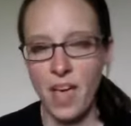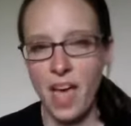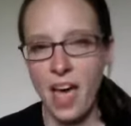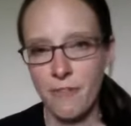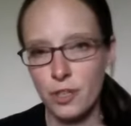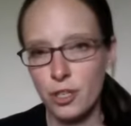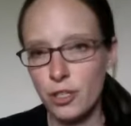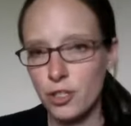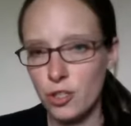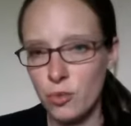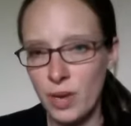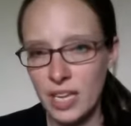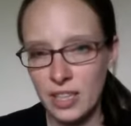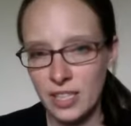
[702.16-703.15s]
After
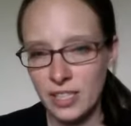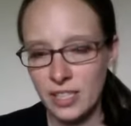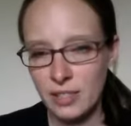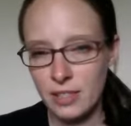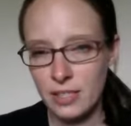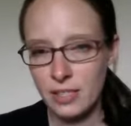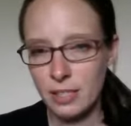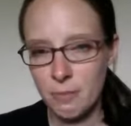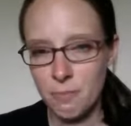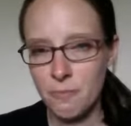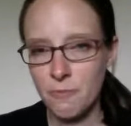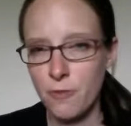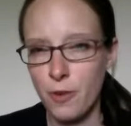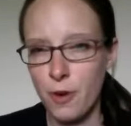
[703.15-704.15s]
doing this
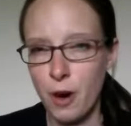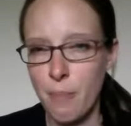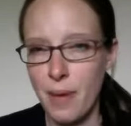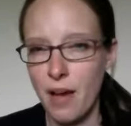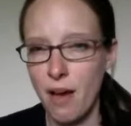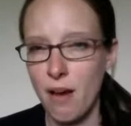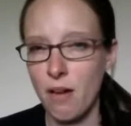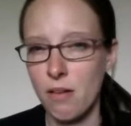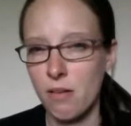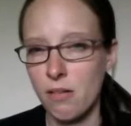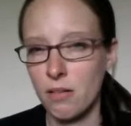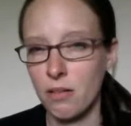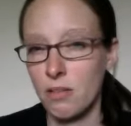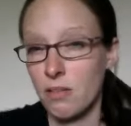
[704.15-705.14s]
system for
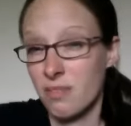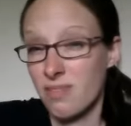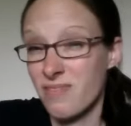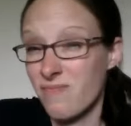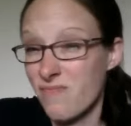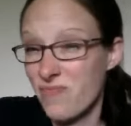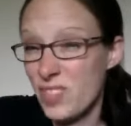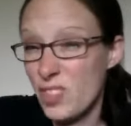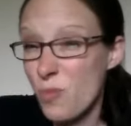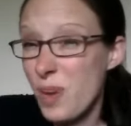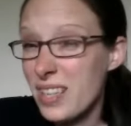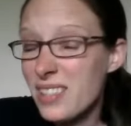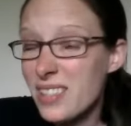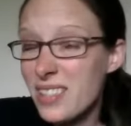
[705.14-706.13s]
about 2
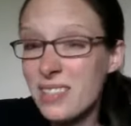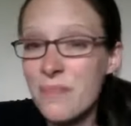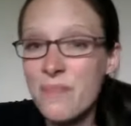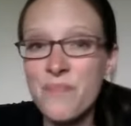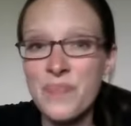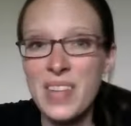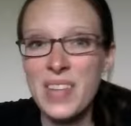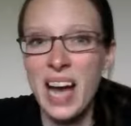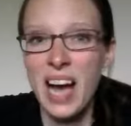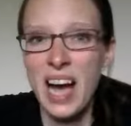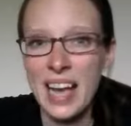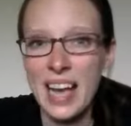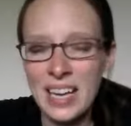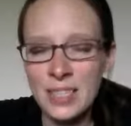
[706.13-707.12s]
months,
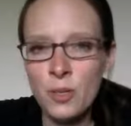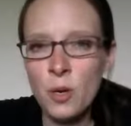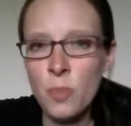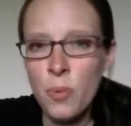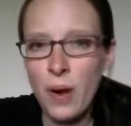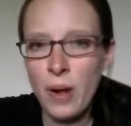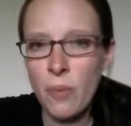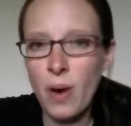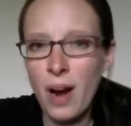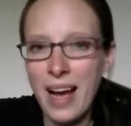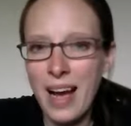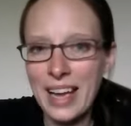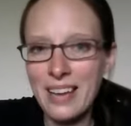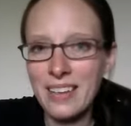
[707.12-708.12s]
I got to a point where
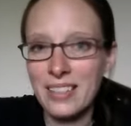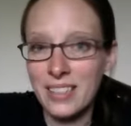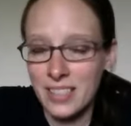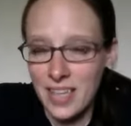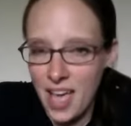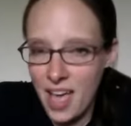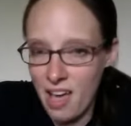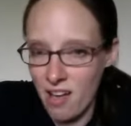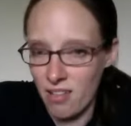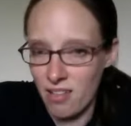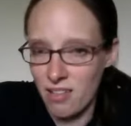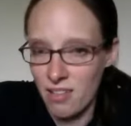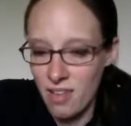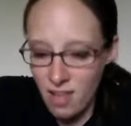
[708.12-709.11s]
I could tell.
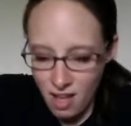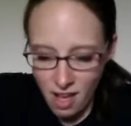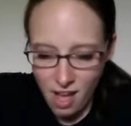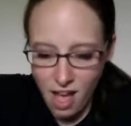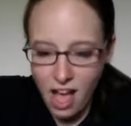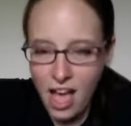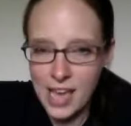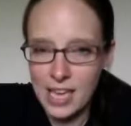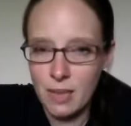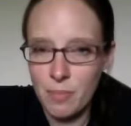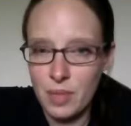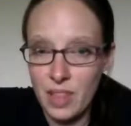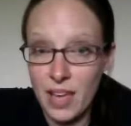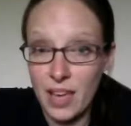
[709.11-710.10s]
I could
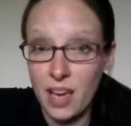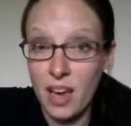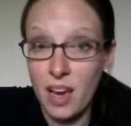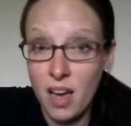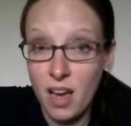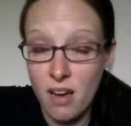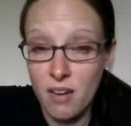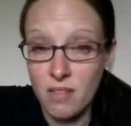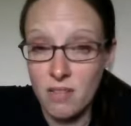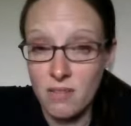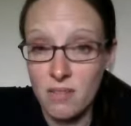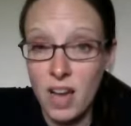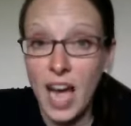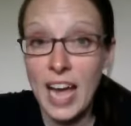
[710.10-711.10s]
be like, oh,
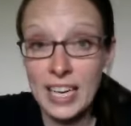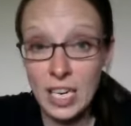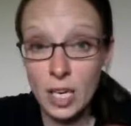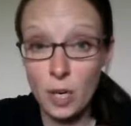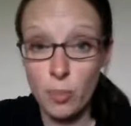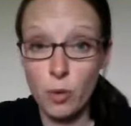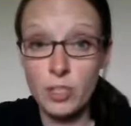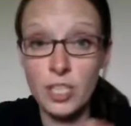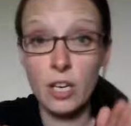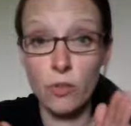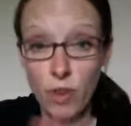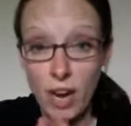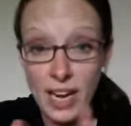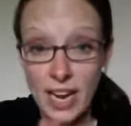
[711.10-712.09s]
I need a
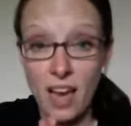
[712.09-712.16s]
protein right